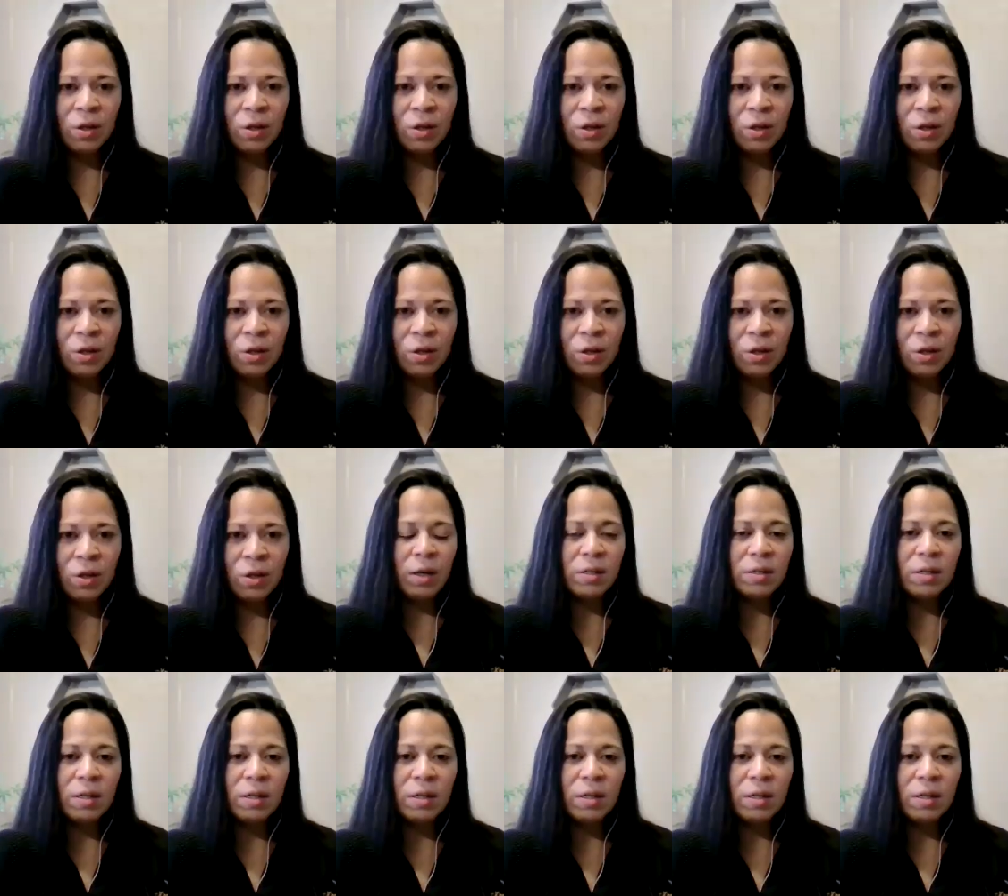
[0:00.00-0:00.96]
Or
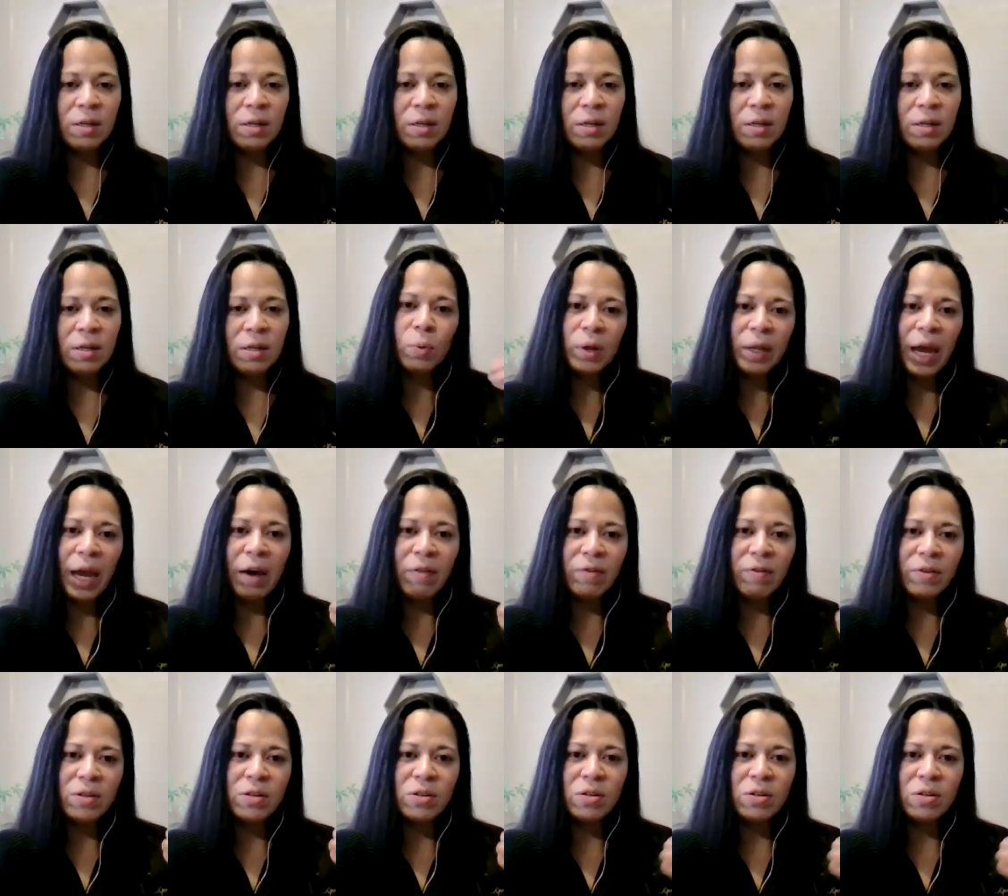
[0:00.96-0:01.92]
is it that, I really
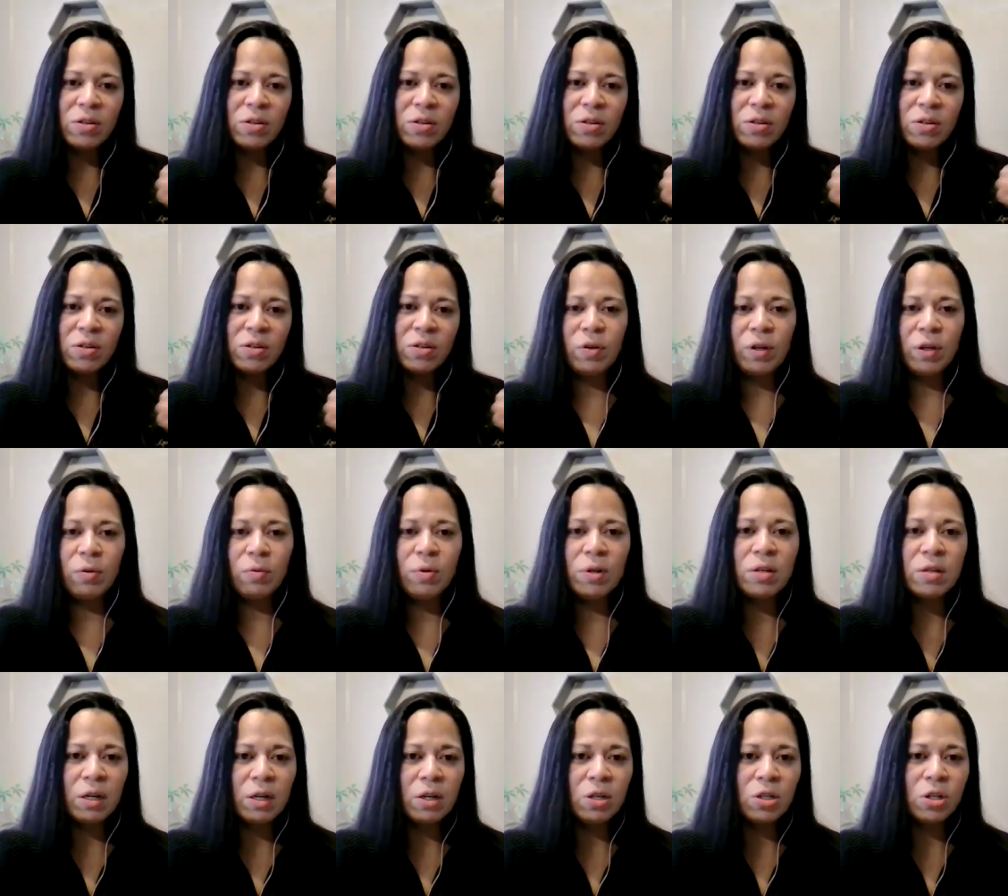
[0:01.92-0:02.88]
have to solve,
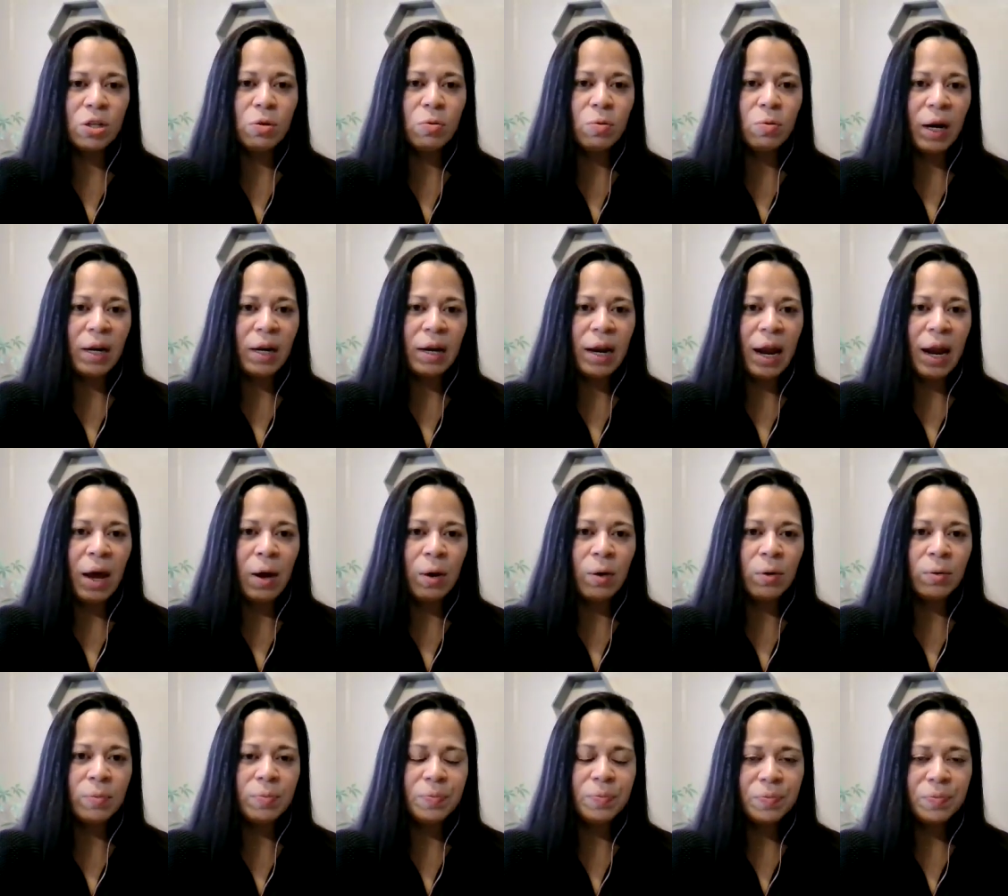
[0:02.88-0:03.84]
this issue right
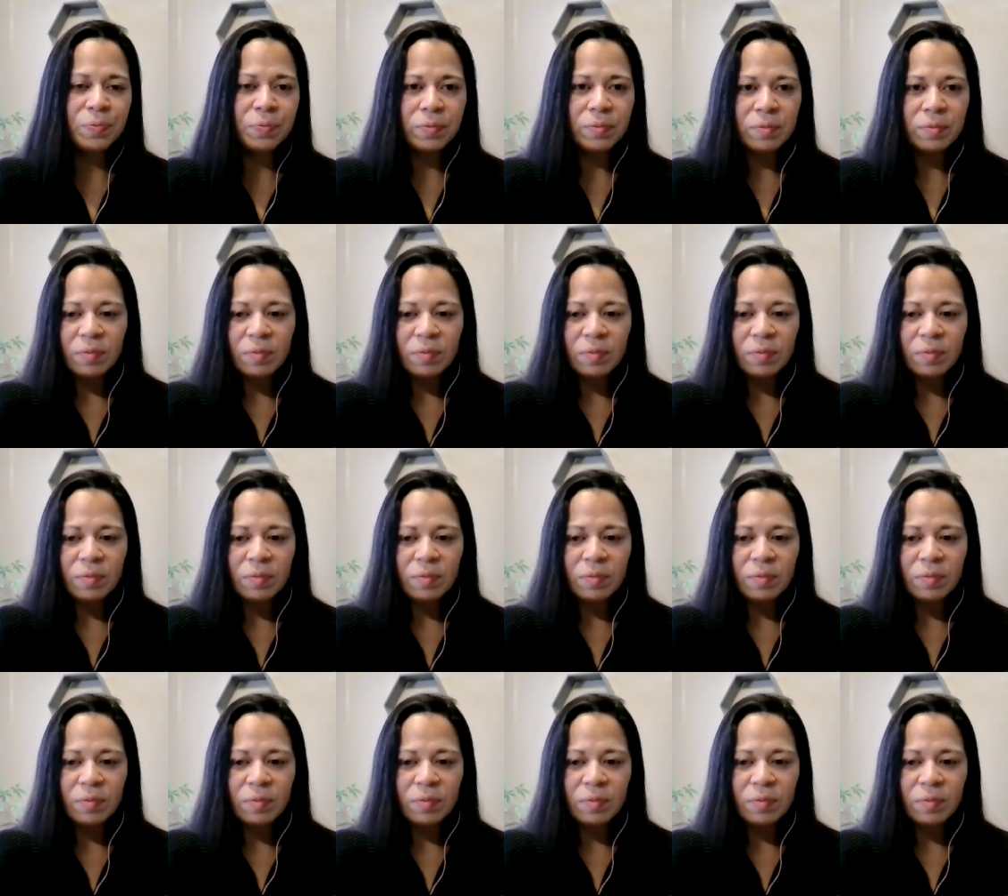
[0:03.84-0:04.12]
now?